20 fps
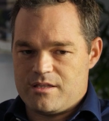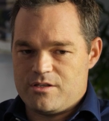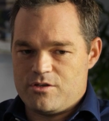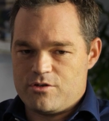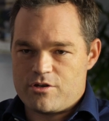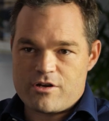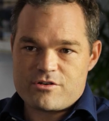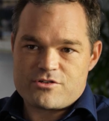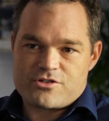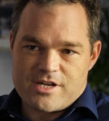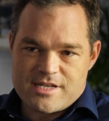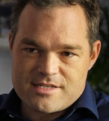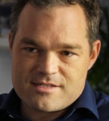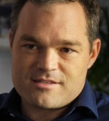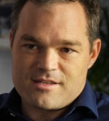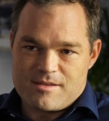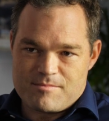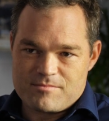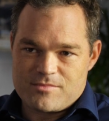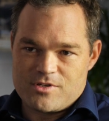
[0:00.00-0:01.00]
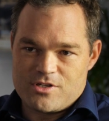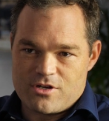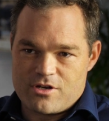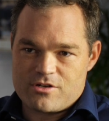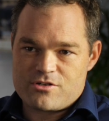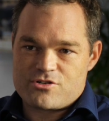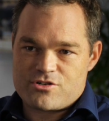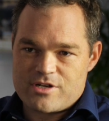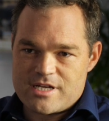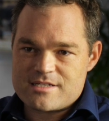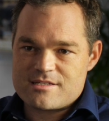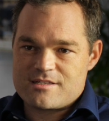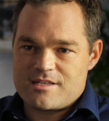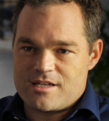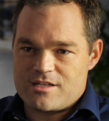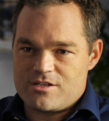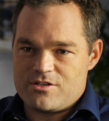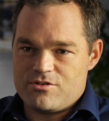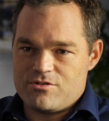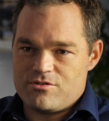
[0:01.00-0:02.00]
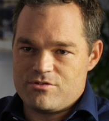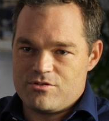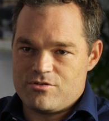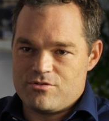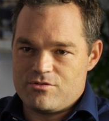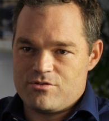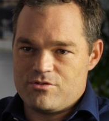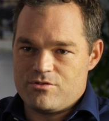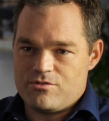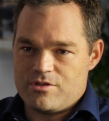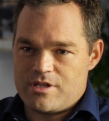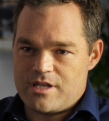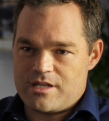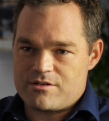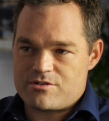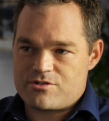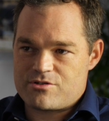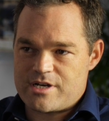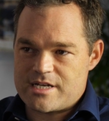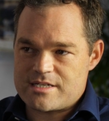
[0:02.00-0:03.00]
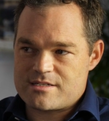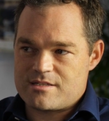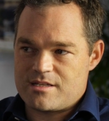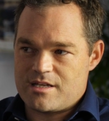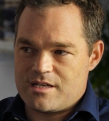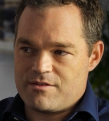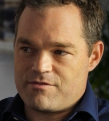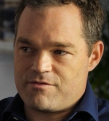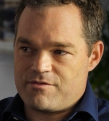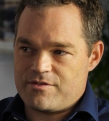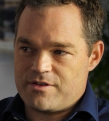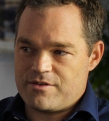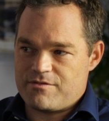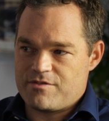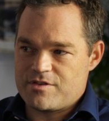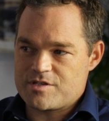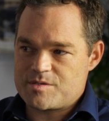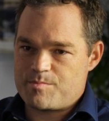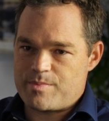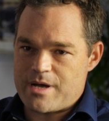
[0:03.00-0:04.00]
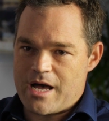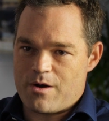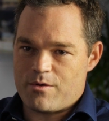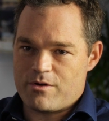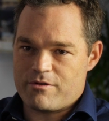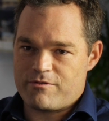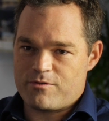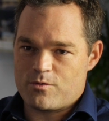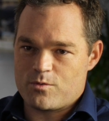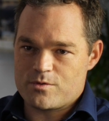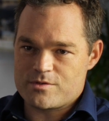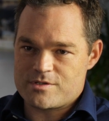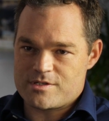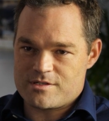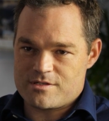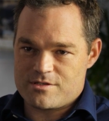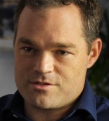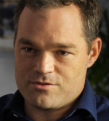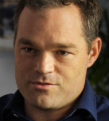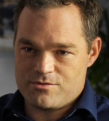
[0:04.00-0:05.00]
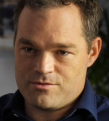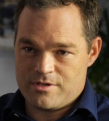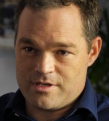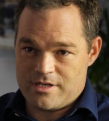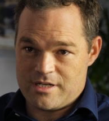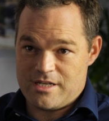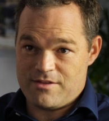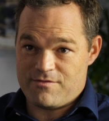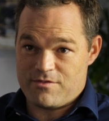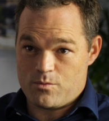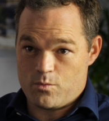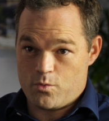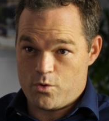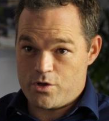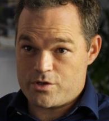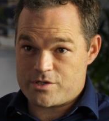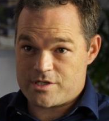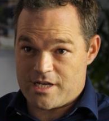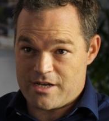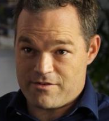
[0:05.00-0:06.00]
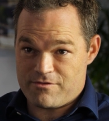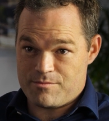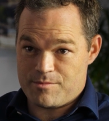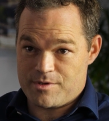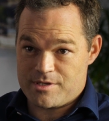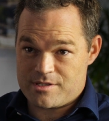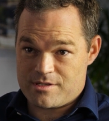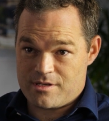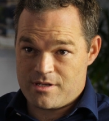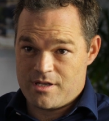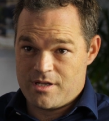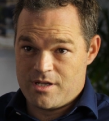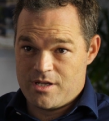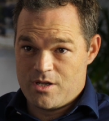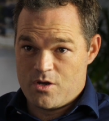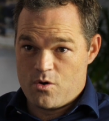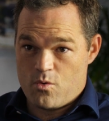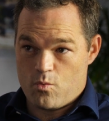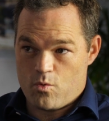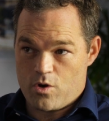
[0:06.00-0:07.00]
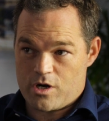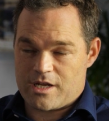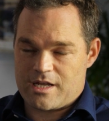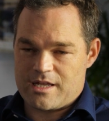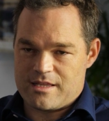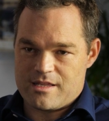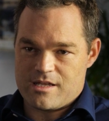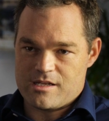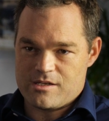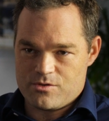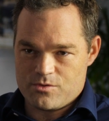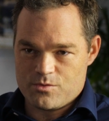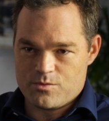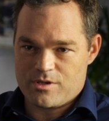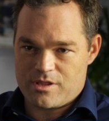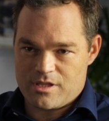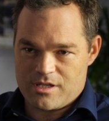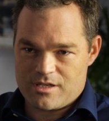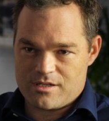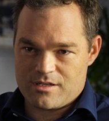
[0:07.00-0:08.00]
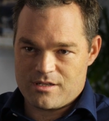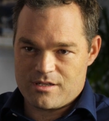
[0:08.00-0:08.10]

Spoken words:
You don't trust them. You don't trust that. You then trust that if this power falls into an even worse government, what can they do with it?